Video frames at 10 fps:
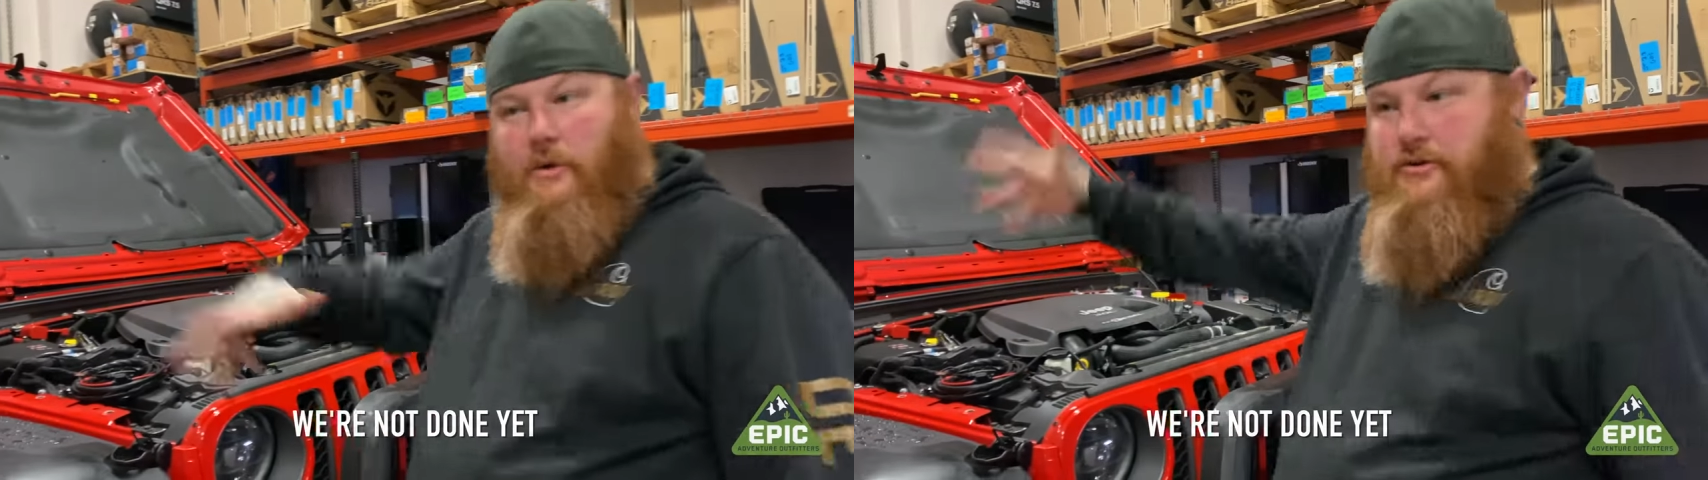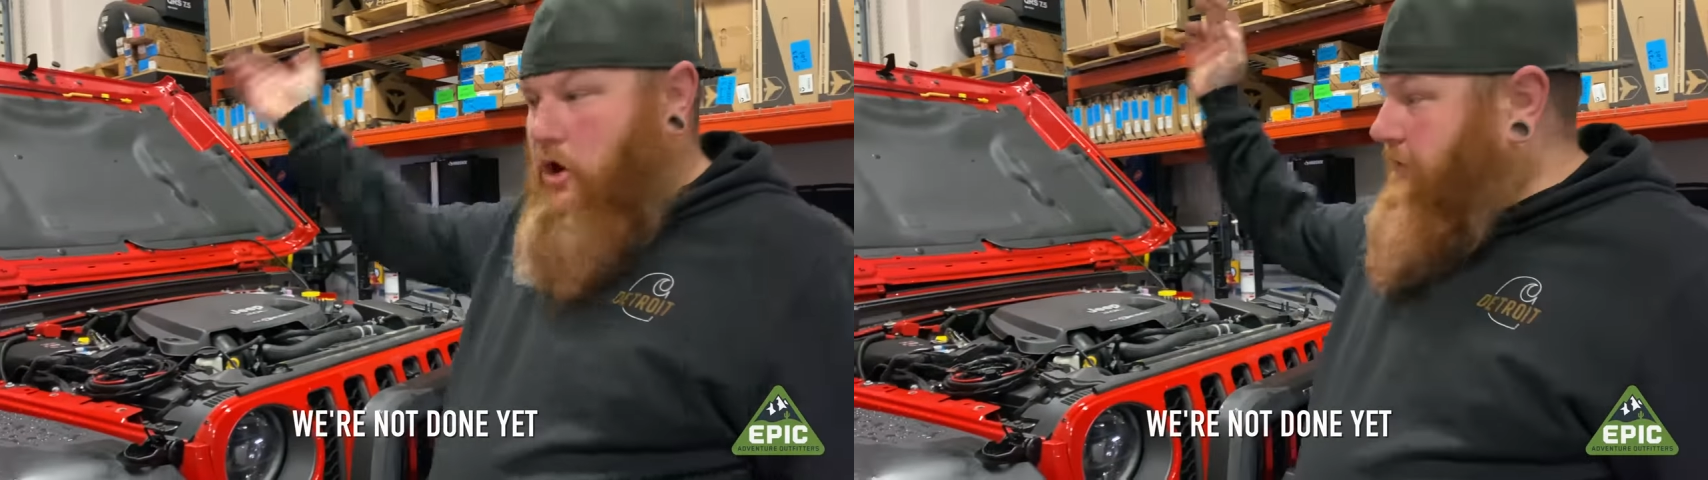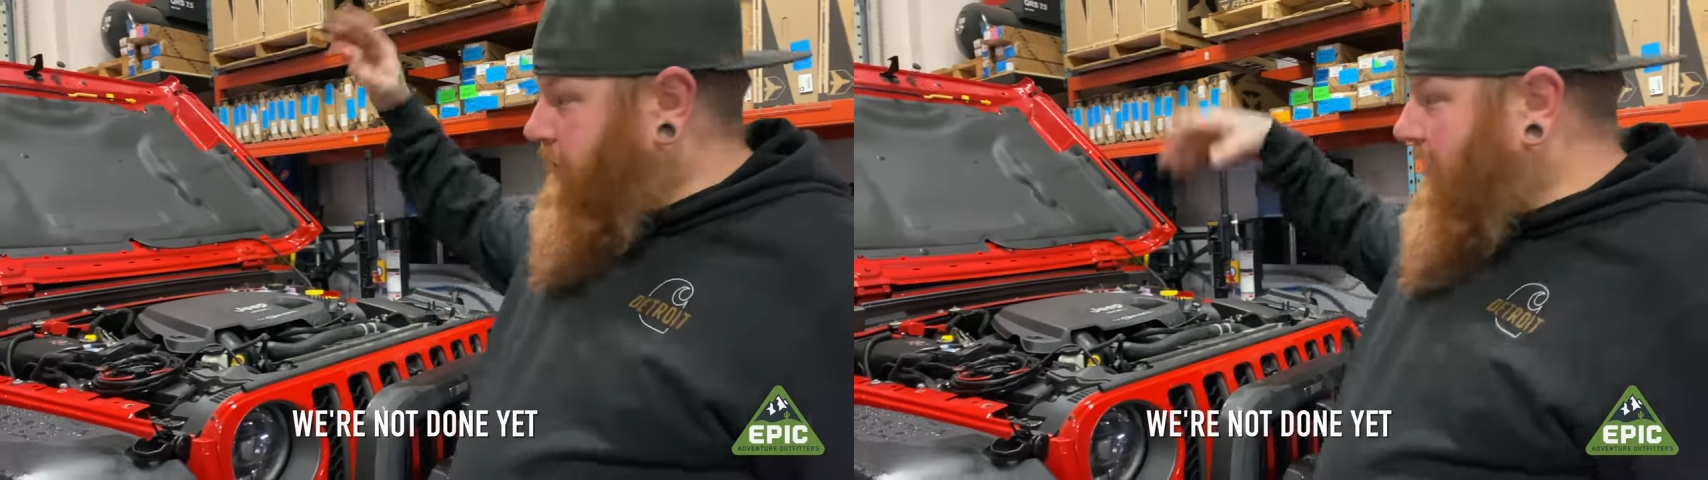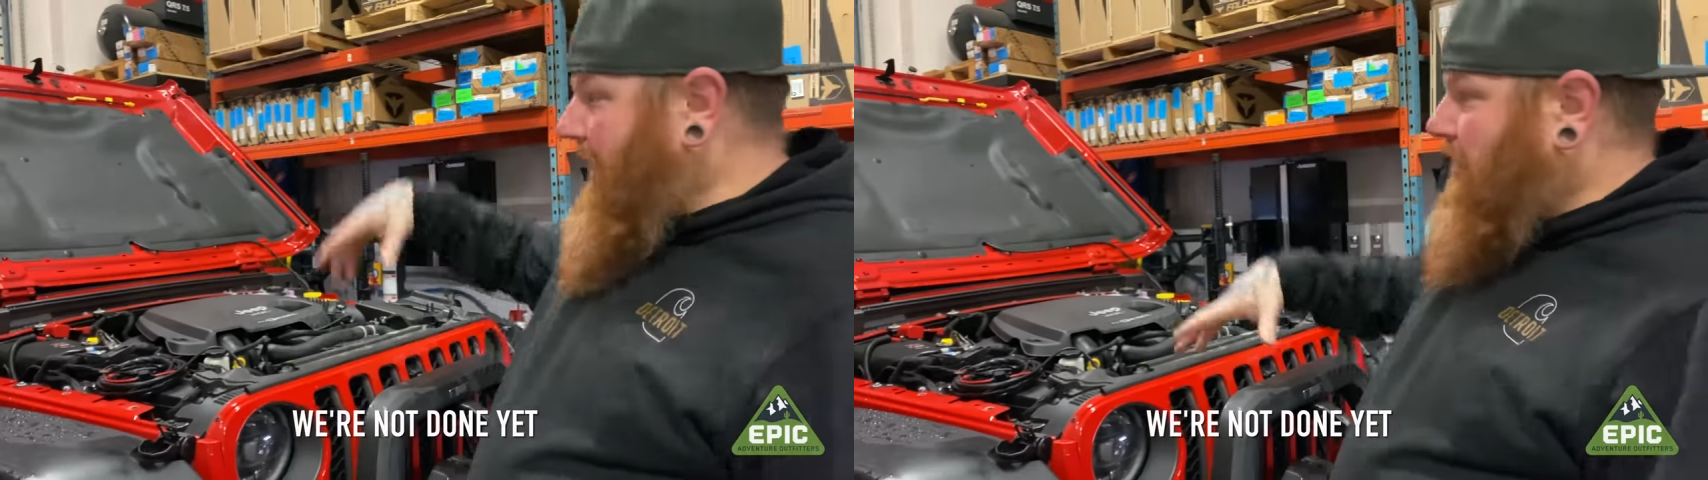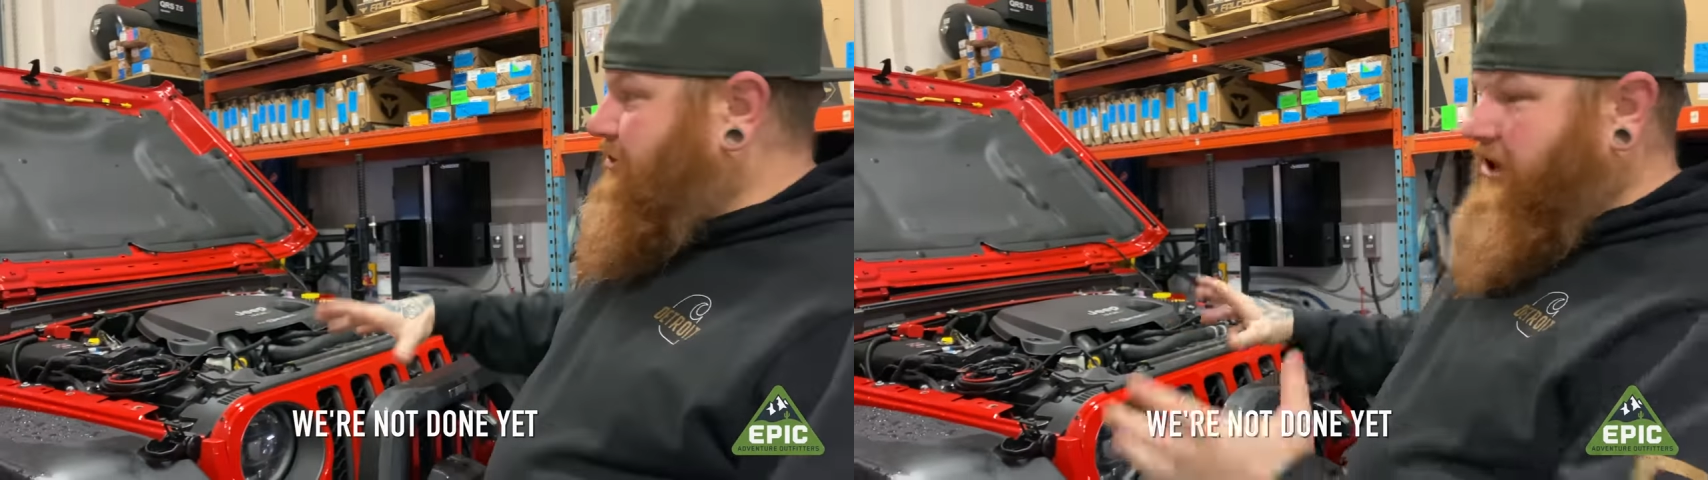We drove it
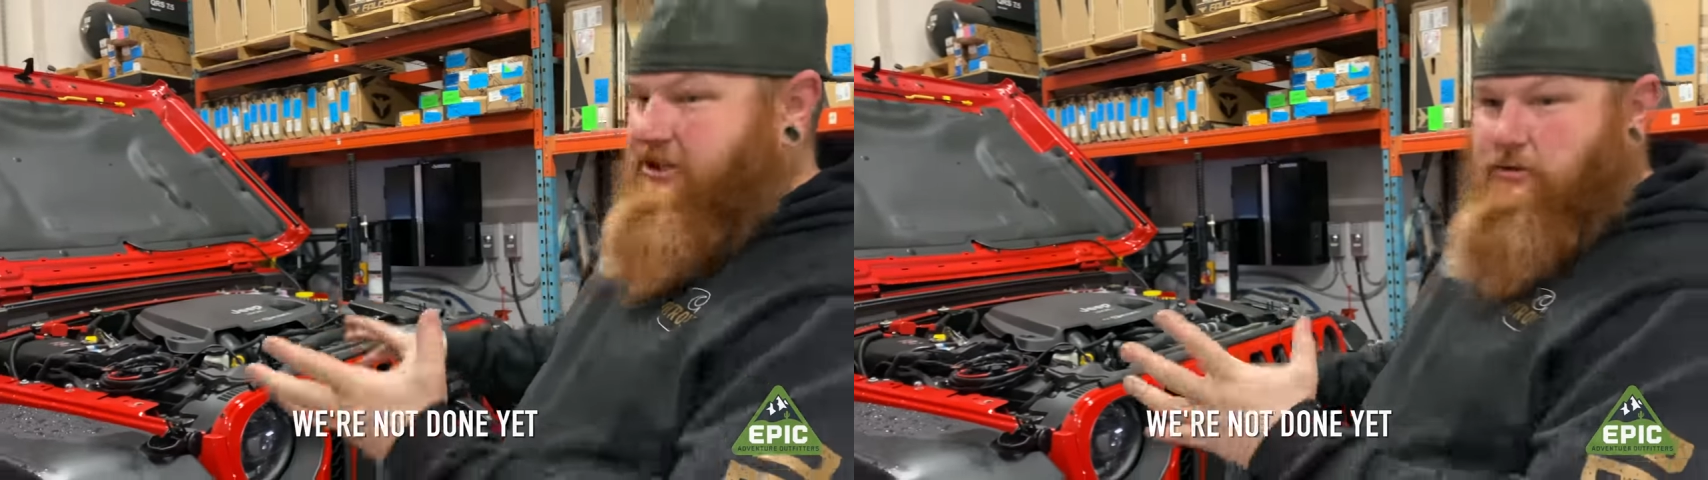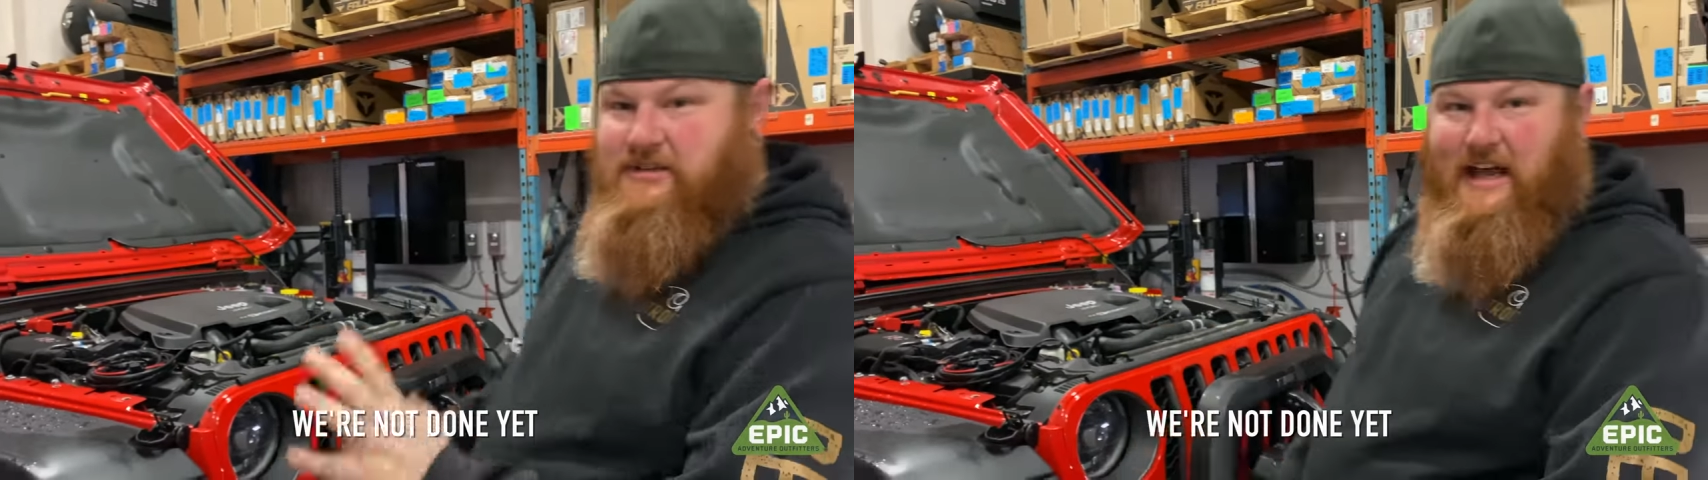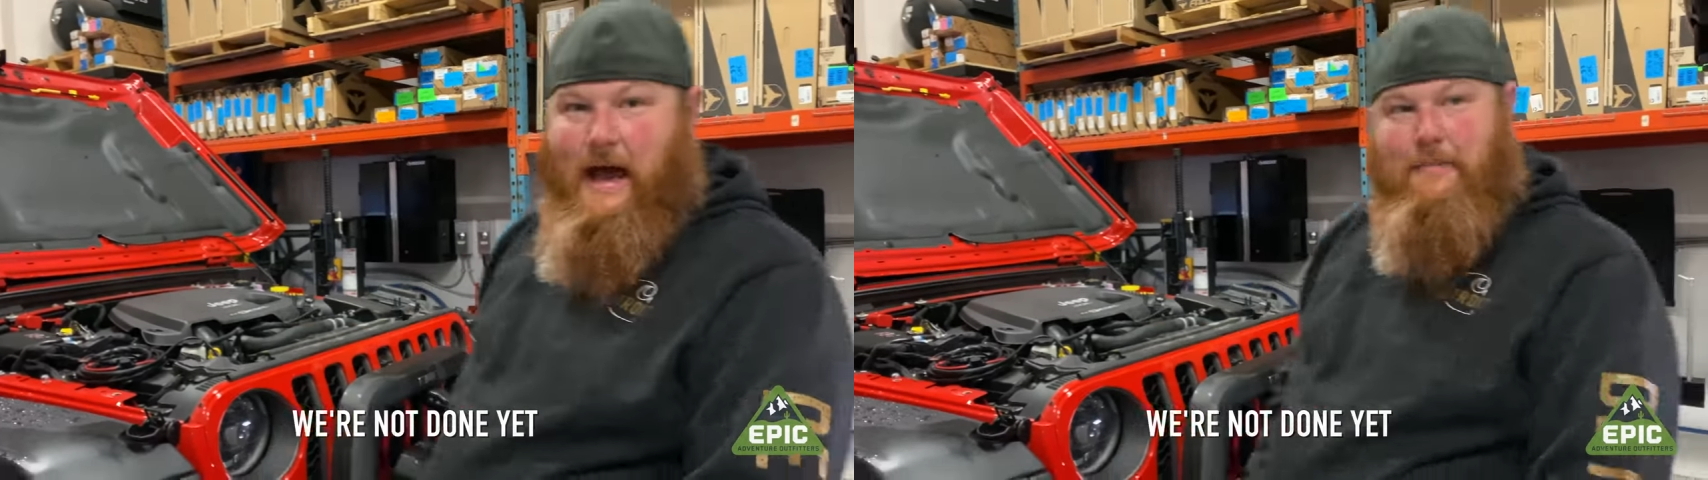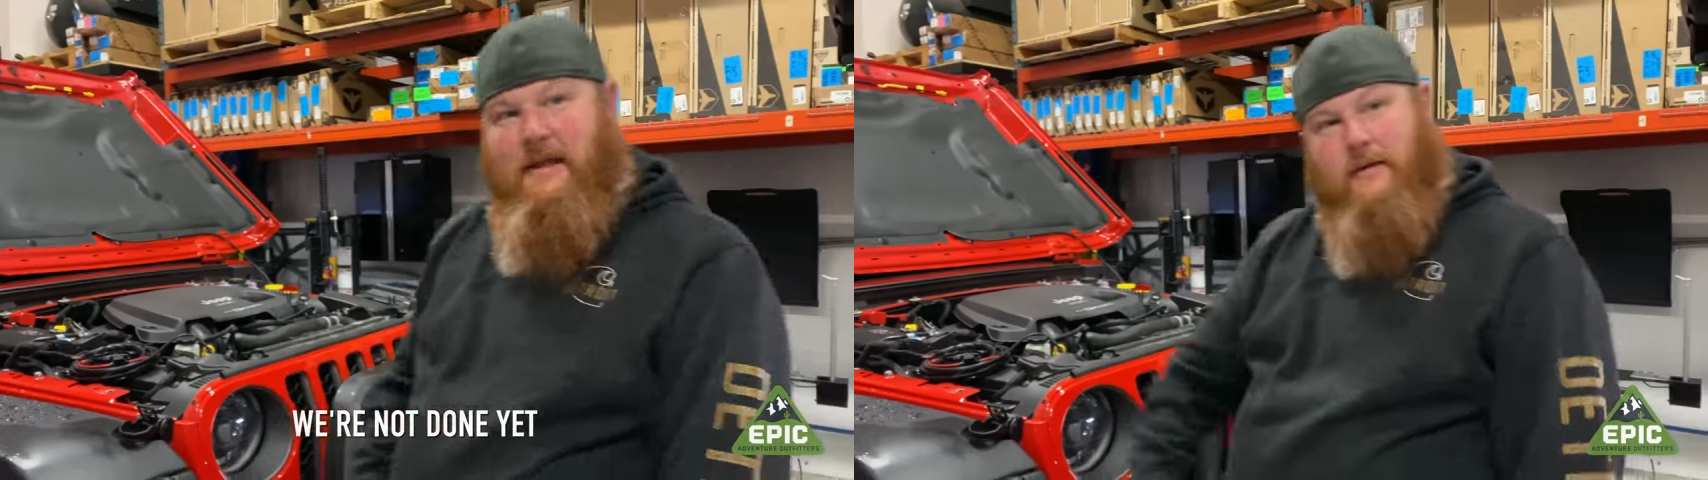around. Justin was happy.